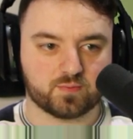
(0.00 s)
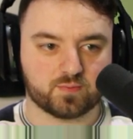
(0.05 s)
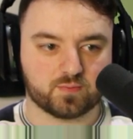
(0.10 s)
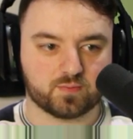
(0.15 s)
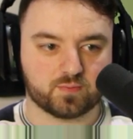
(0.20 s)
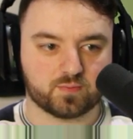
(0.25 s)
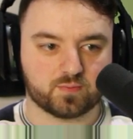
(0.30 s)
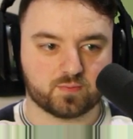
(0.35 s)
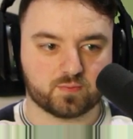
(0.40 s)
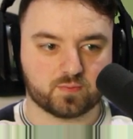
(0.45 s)

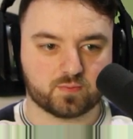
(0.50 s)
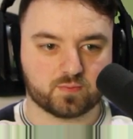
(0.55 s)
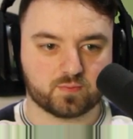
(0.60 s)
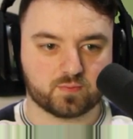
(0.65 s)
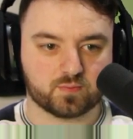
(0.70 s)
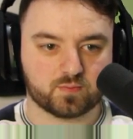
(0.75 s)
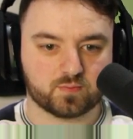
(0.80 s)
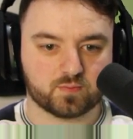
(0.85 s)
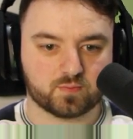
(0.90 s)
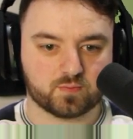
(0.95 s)

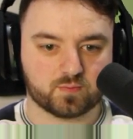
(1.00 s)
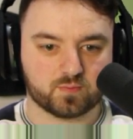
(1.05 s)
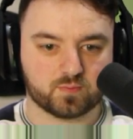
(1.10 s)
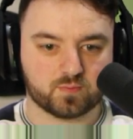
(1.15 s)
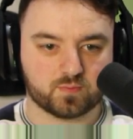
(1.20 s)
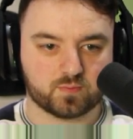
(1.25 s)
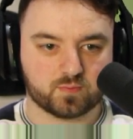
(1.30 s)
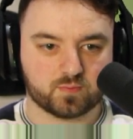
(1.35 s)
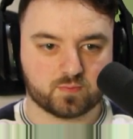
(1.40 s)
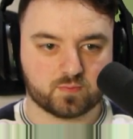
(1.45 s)

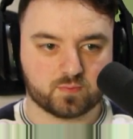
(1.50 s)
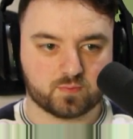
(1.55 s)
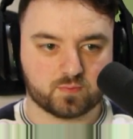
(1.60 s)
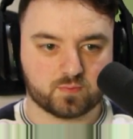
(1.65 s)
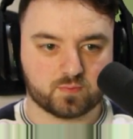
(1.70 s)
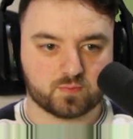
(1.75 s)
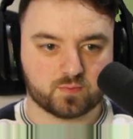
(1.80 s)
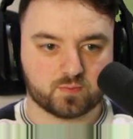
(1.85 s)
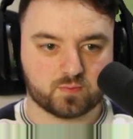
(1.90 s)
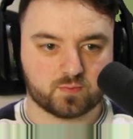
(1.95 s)

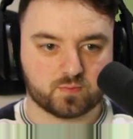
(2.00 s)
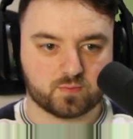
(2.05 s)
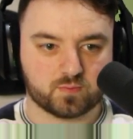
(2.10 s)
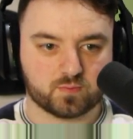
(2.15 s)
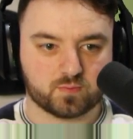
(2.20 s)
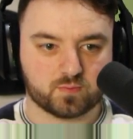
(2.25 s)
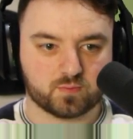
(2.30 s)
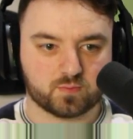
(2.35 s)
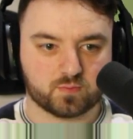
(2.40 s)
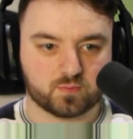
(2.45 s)

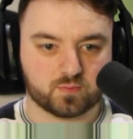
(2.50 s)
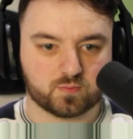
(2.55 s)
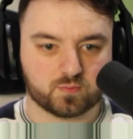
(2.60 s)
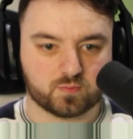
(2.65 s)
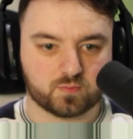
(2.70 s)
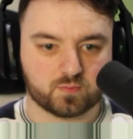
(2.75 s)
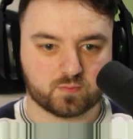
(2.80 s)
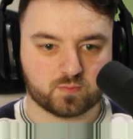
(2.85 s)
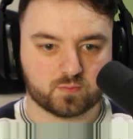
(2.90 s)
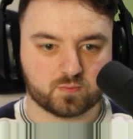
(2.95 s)

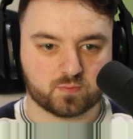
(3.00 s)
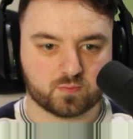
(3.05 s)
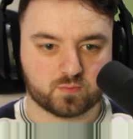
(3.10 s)
Nobody speaks.